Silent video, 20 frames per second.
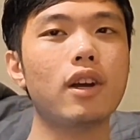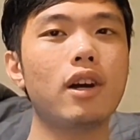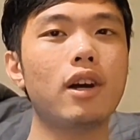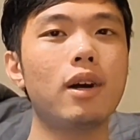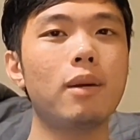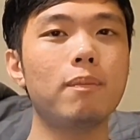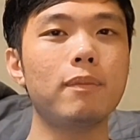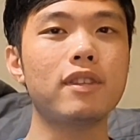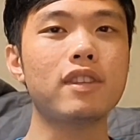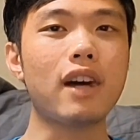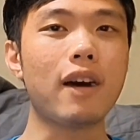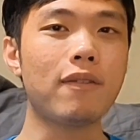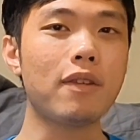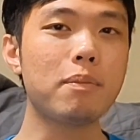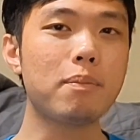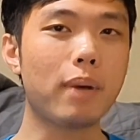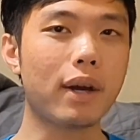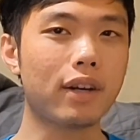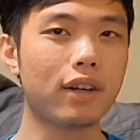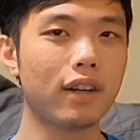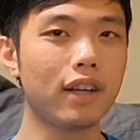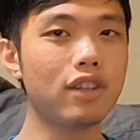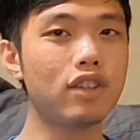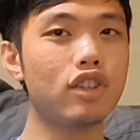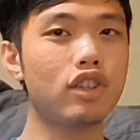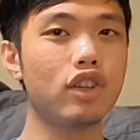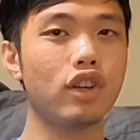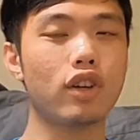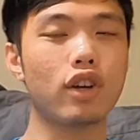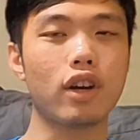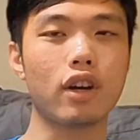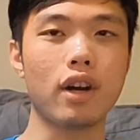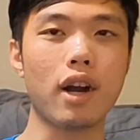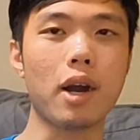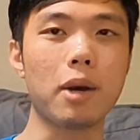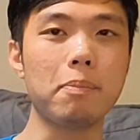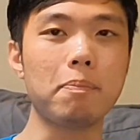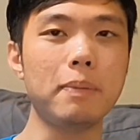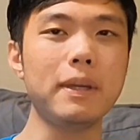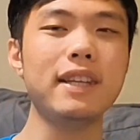softened butter and sugar
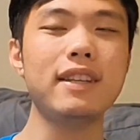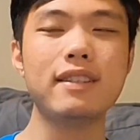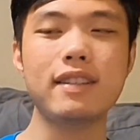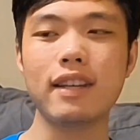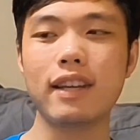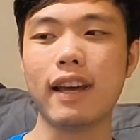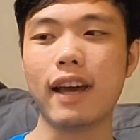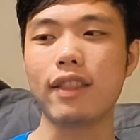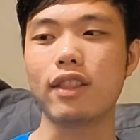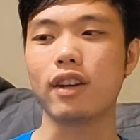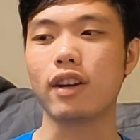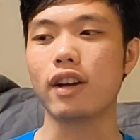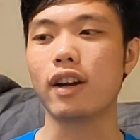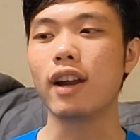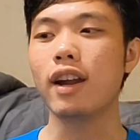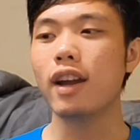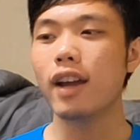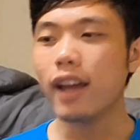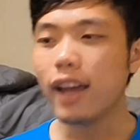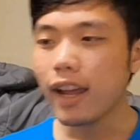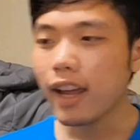are beaten together,